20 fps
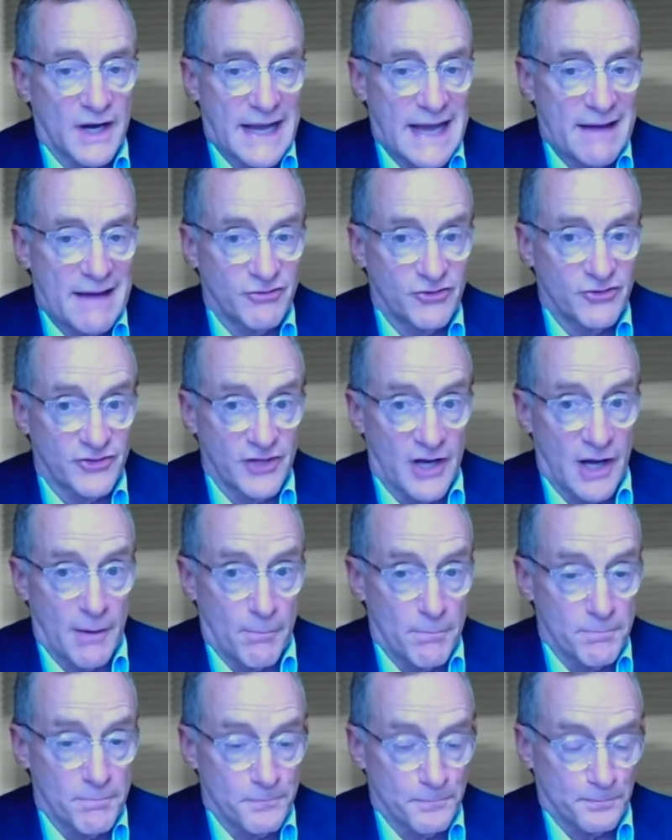want to have
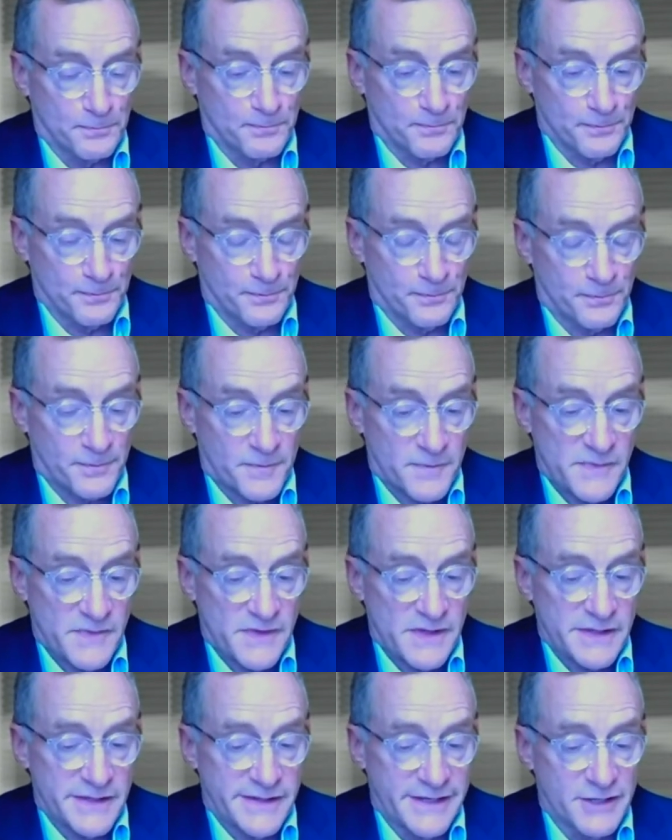some
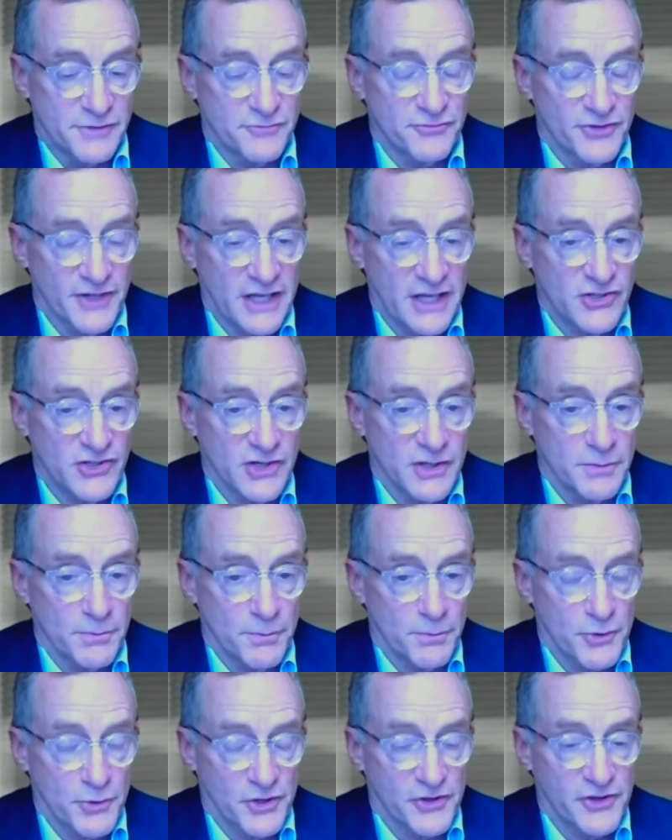
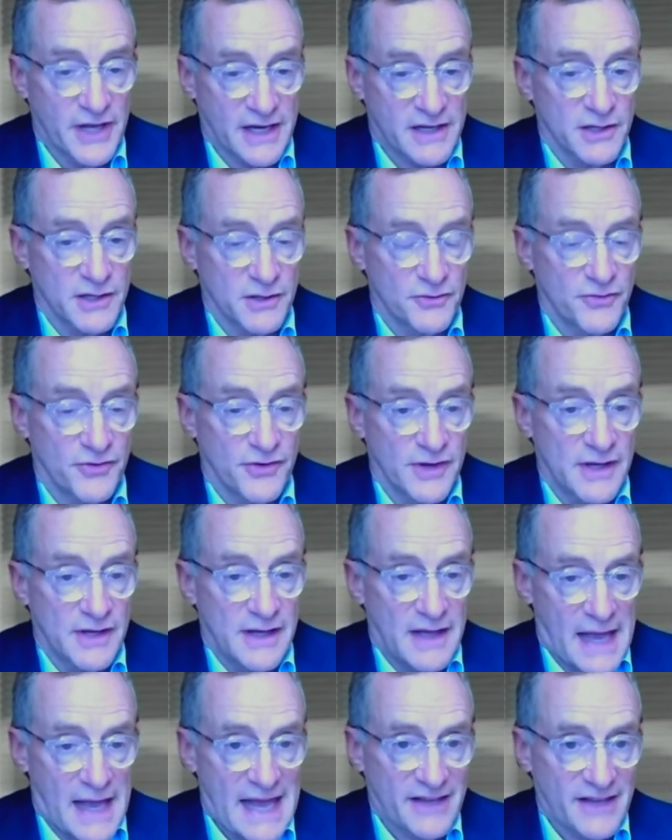inflation protective
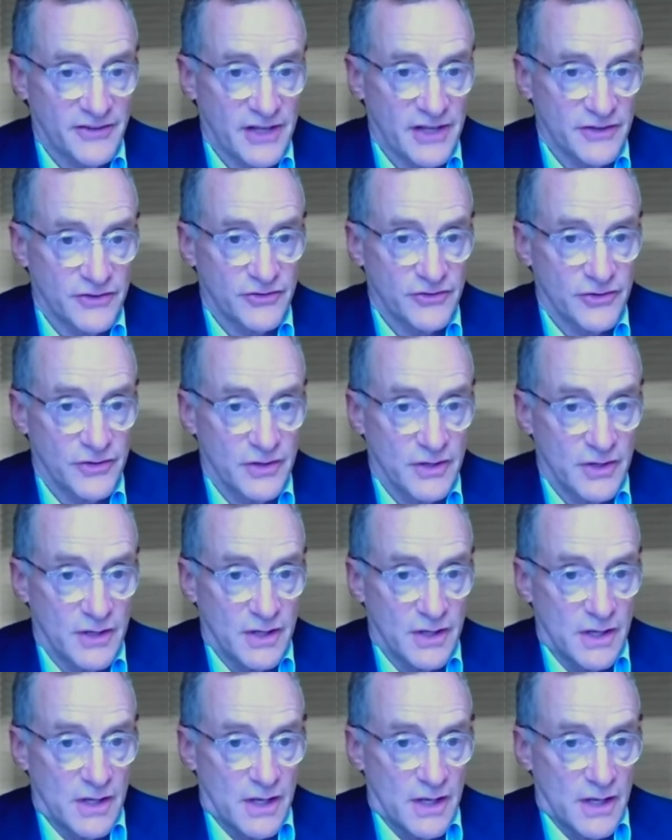assets.
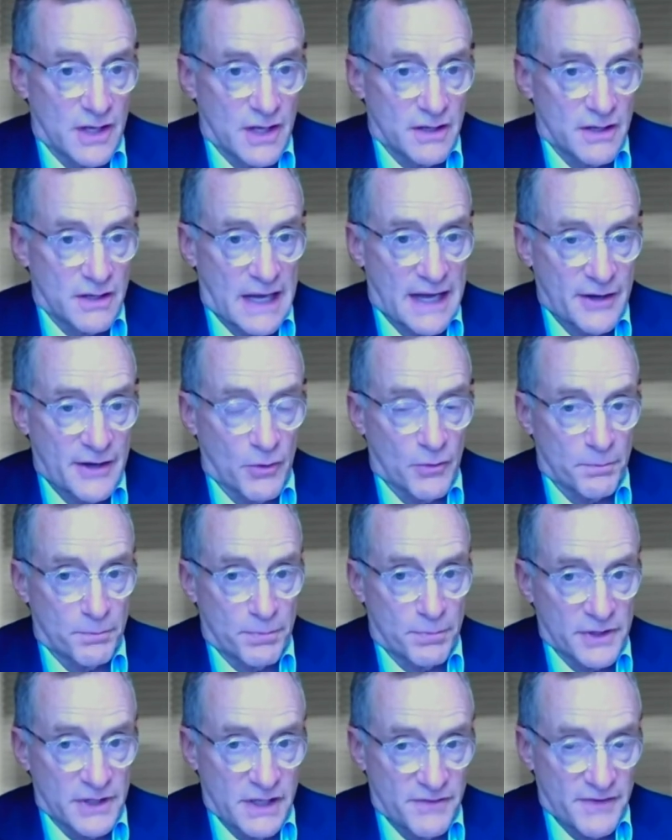I
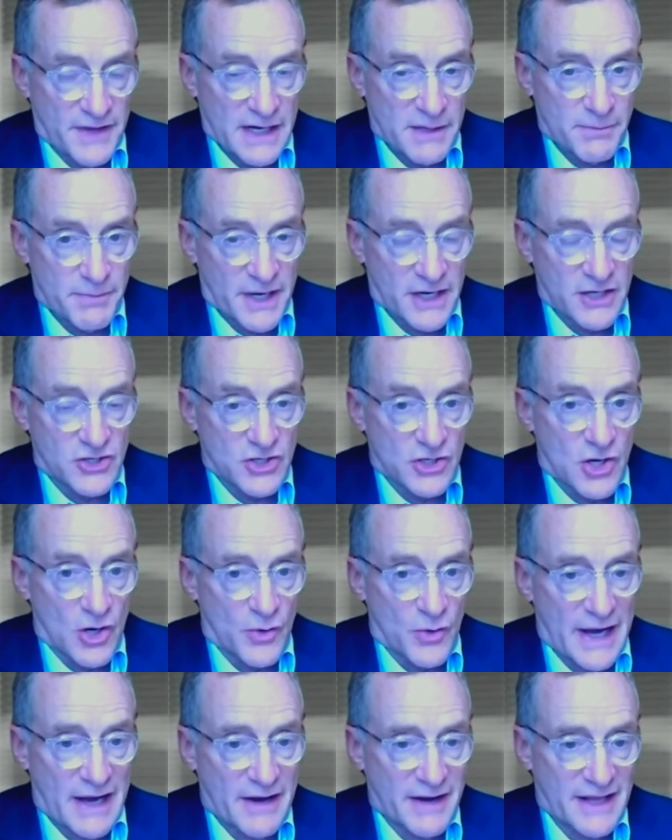don't believe anybody
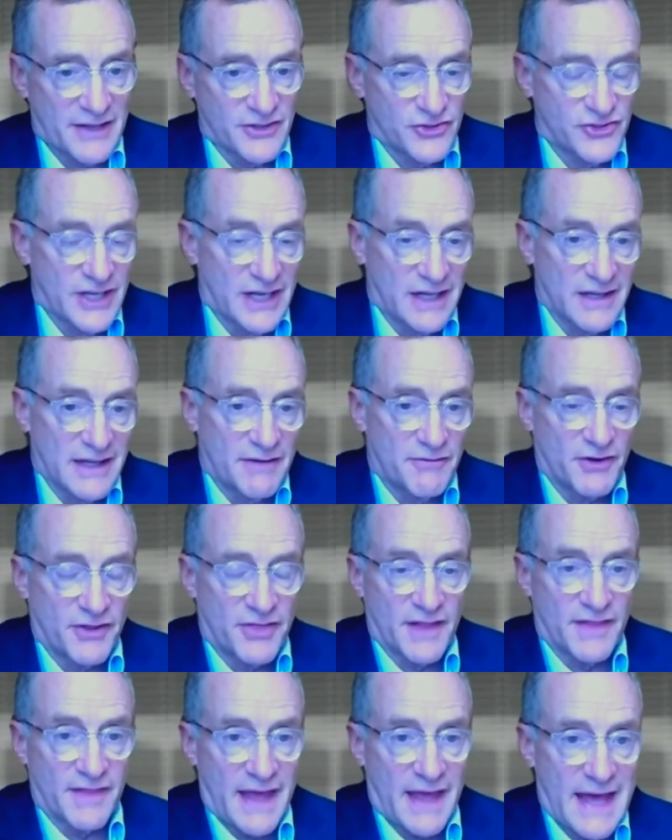should go out and sell
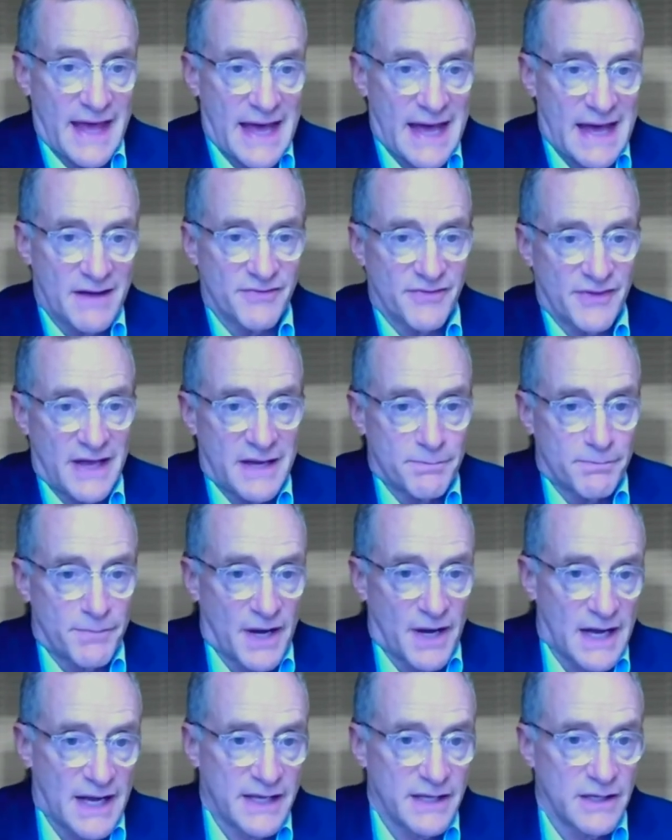everything they have
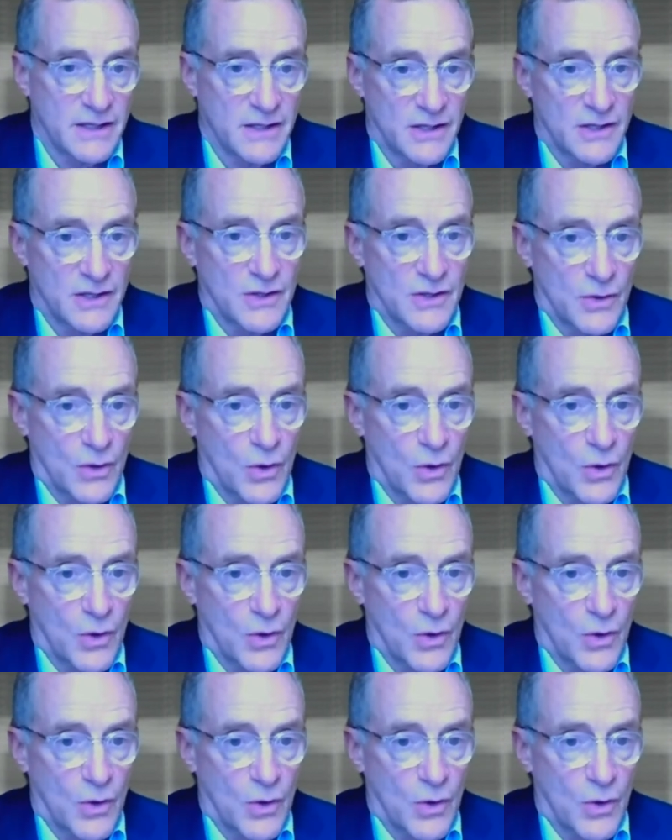and buy